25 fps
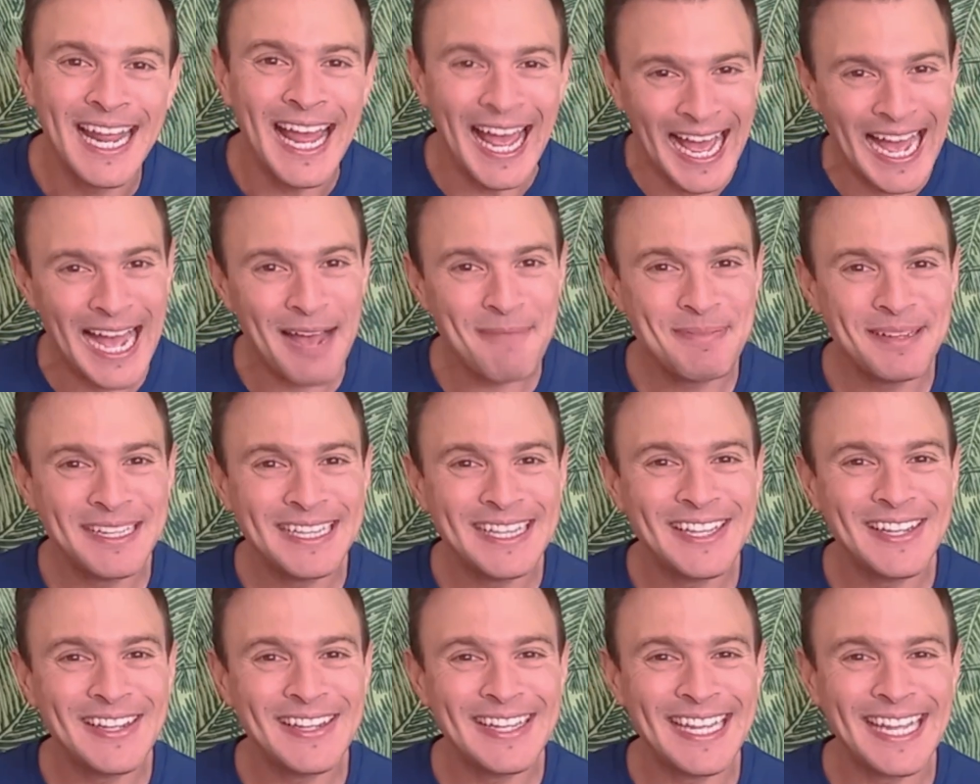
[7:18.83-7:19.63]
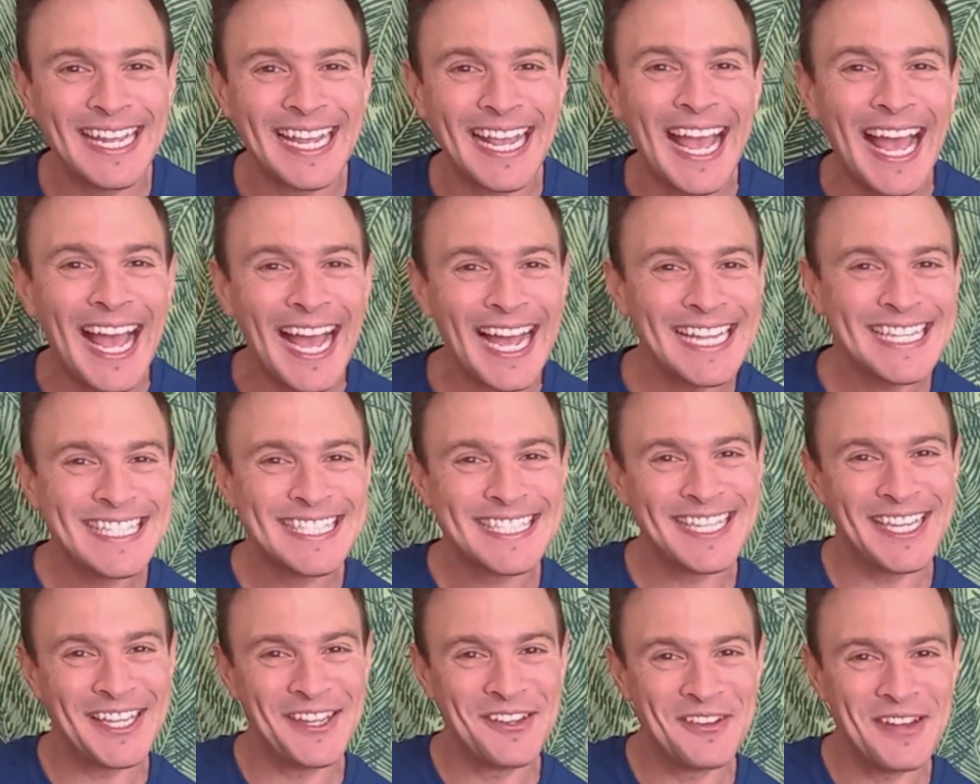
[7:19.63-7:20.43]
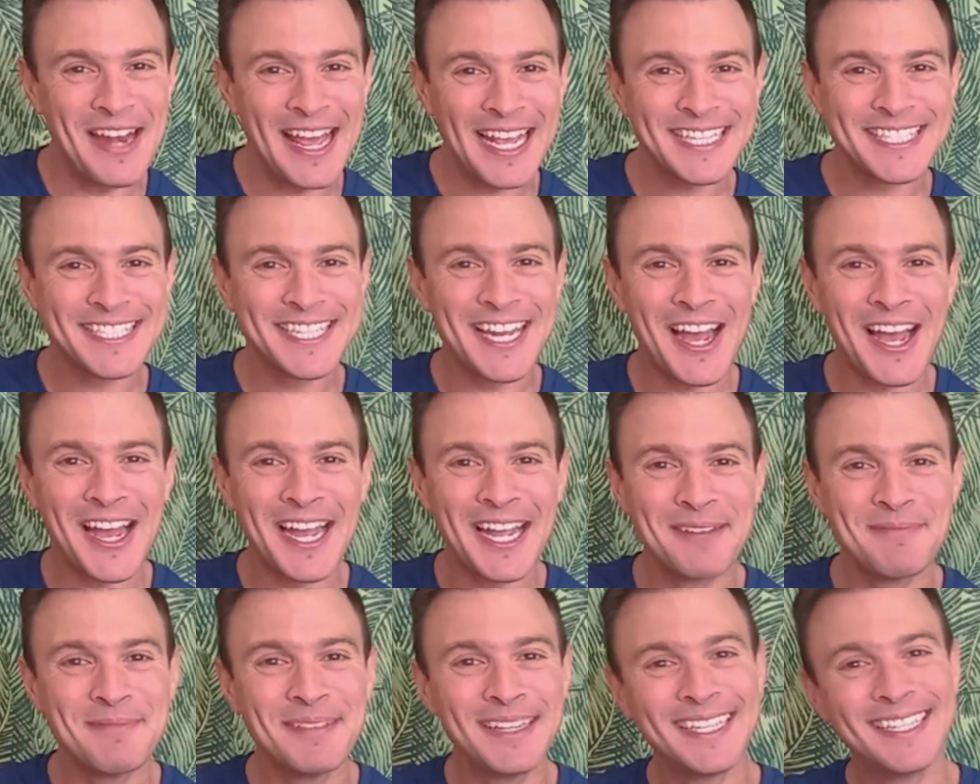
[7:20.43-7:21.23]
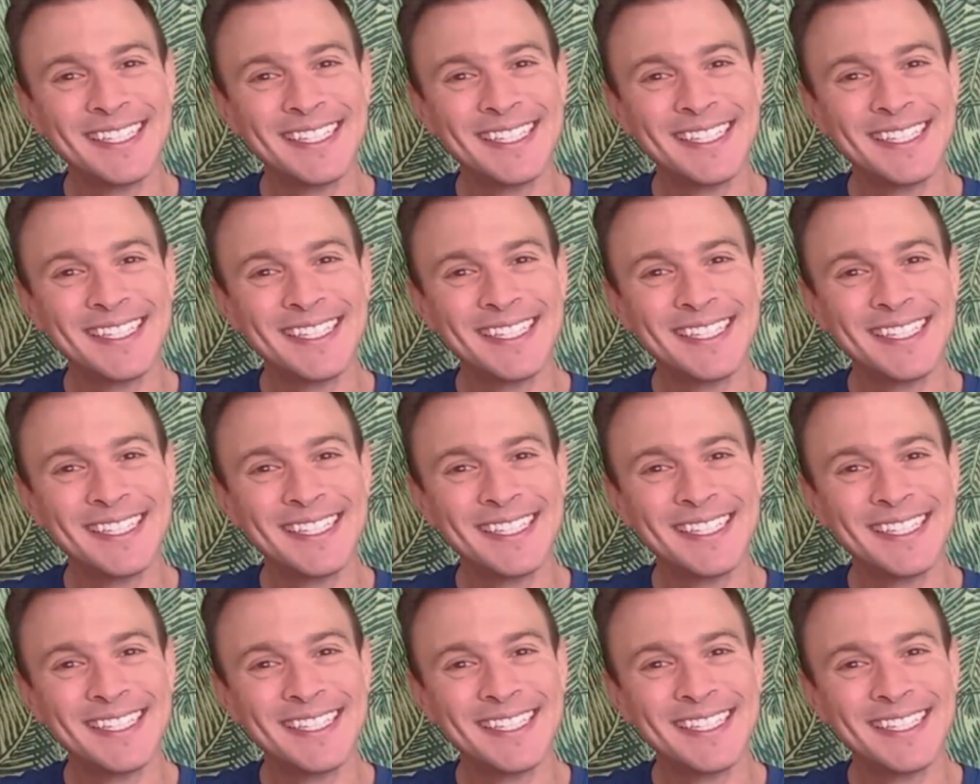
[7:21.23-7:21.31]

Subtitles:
Happy learning and see you next time.